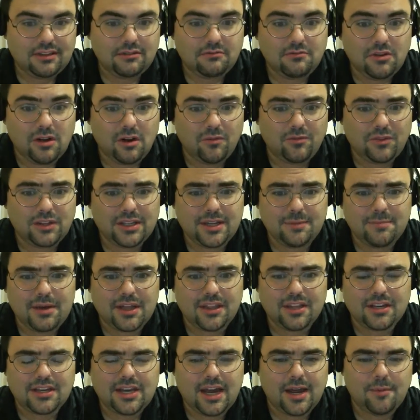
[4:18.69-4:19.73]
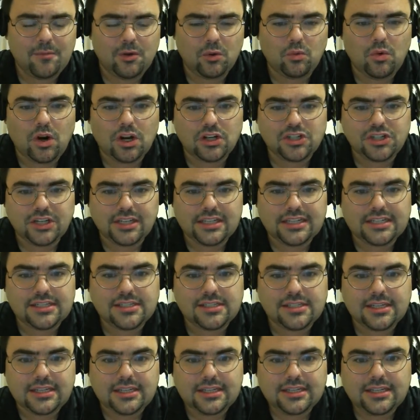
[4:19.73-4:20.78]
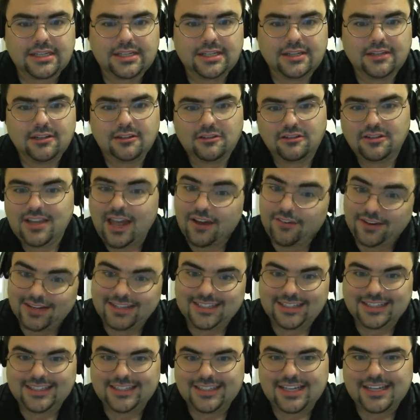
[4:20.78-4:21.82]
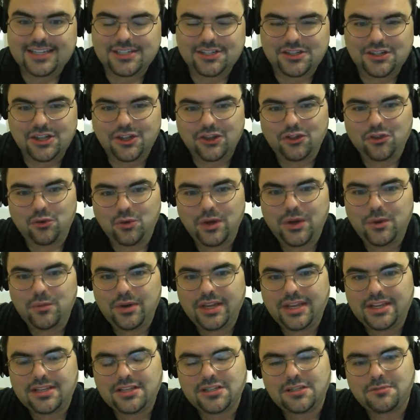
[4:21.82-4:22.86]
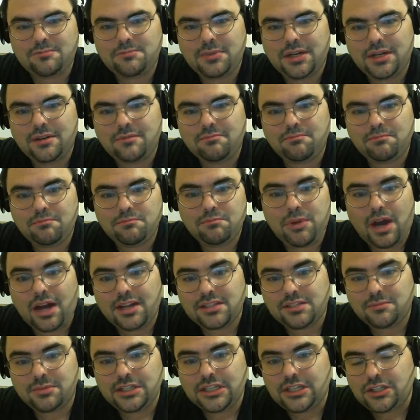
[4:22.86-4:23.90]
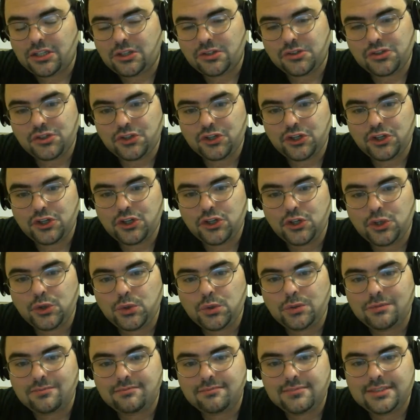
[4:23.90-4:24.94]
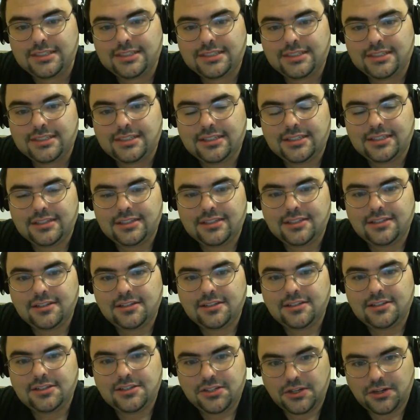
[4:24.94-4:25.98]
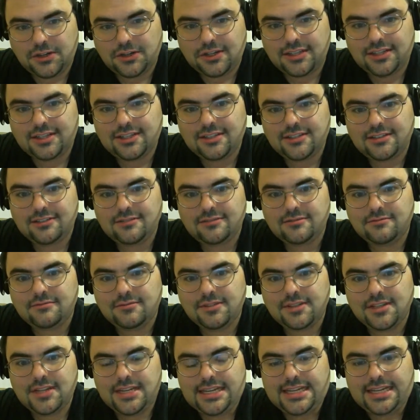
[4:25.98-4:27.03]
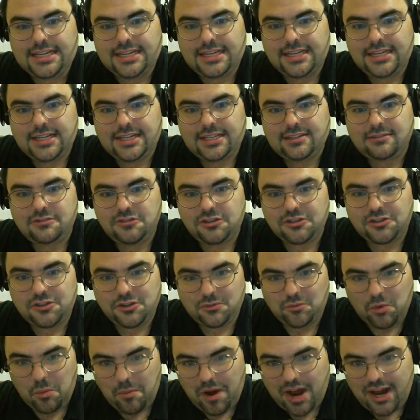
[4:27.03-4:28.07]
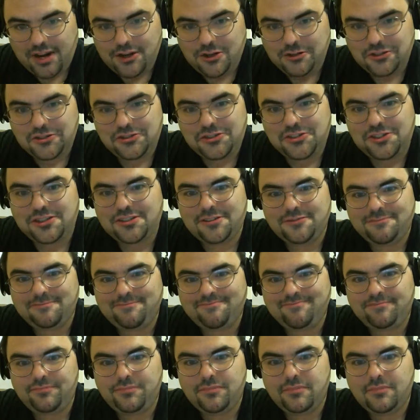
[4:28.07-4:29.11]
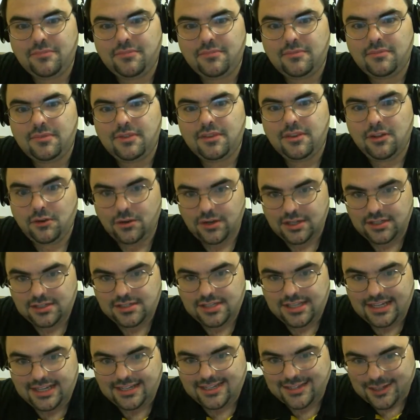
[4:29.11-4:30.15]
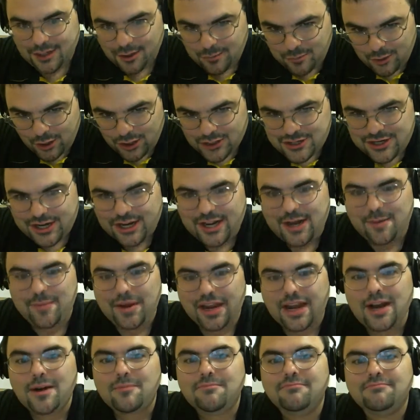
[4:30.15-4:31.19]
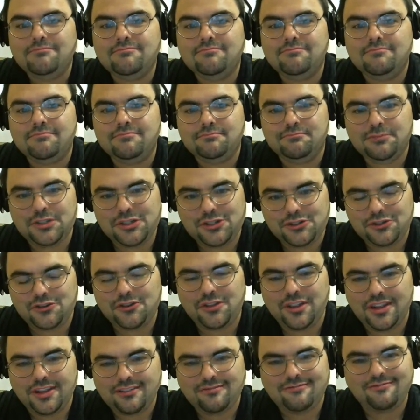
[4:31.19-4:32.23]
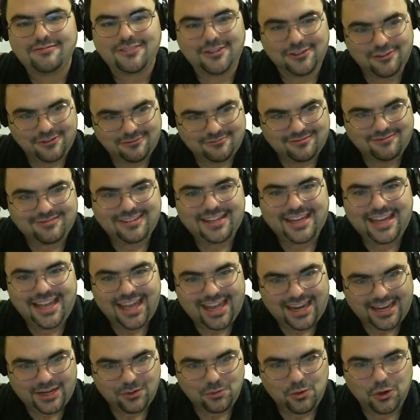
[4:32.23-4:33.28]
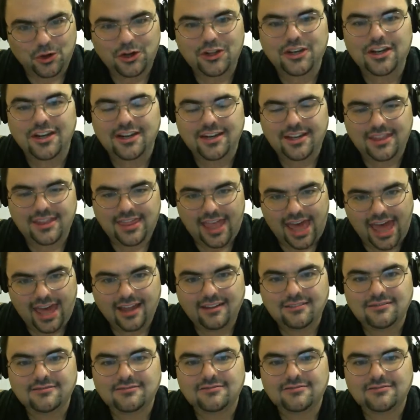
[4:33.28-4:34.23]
hopefully by the time you're watching this, definitely less than 3 weeks, but possibly closer to 2. So, just some reminders. There is the Excel project coming up. Be sure that you're getting work done in that.